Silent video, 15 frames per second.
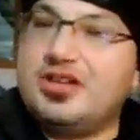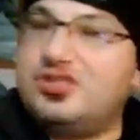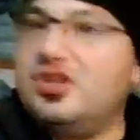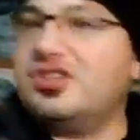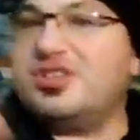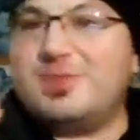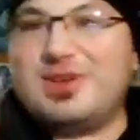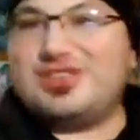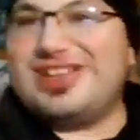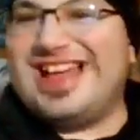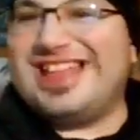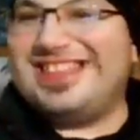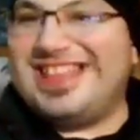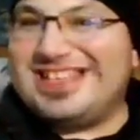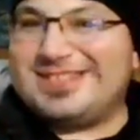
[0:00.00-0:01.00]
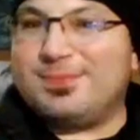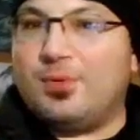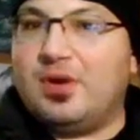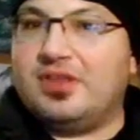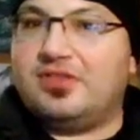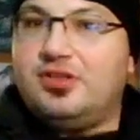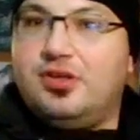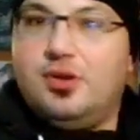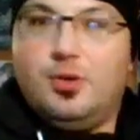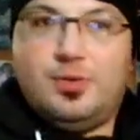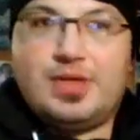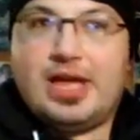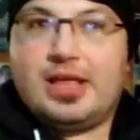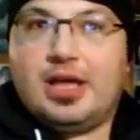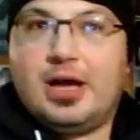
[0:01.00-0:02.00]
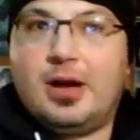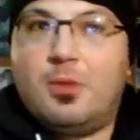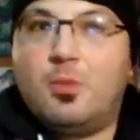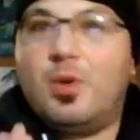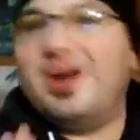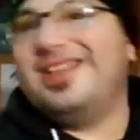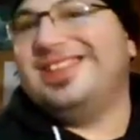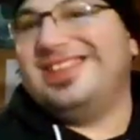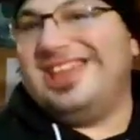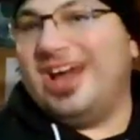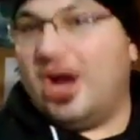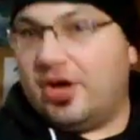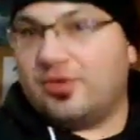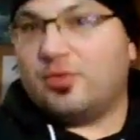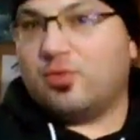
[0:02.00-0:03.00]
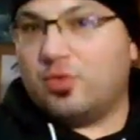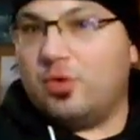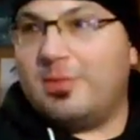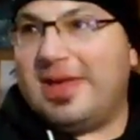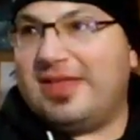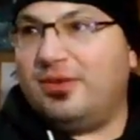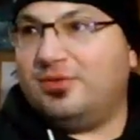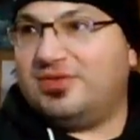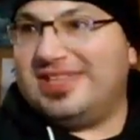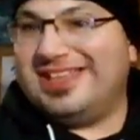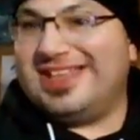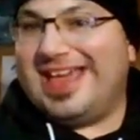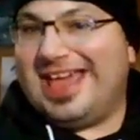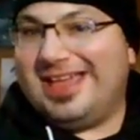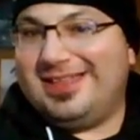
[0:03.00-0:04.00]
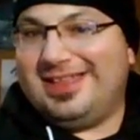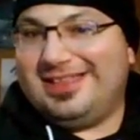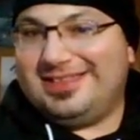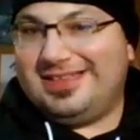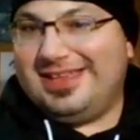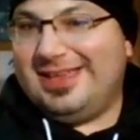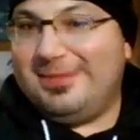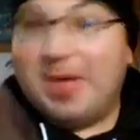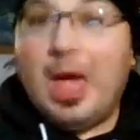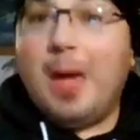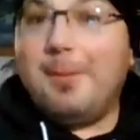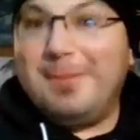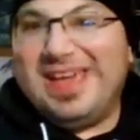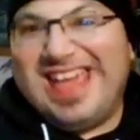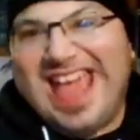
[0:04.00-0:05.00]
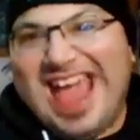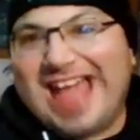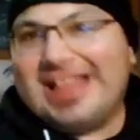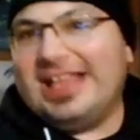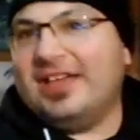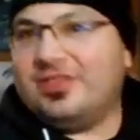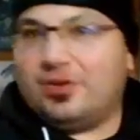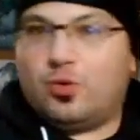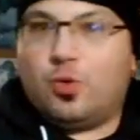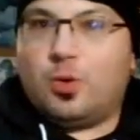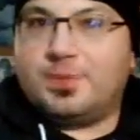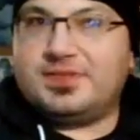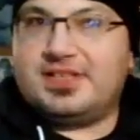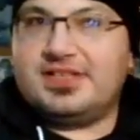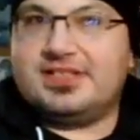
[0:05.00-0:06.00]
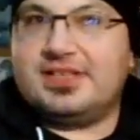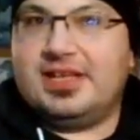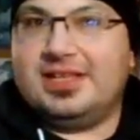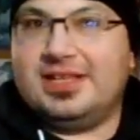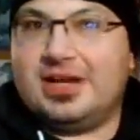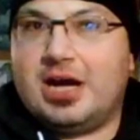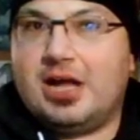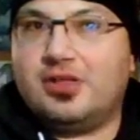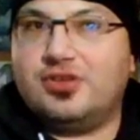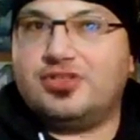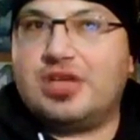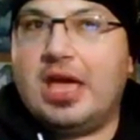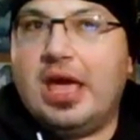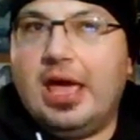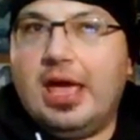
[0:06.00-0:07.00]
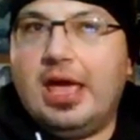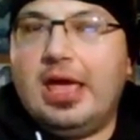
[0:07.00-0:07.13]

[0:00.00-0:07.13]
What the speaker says: I should also mention at this point too that what the other roommate who did the beheading of the corpses in the college,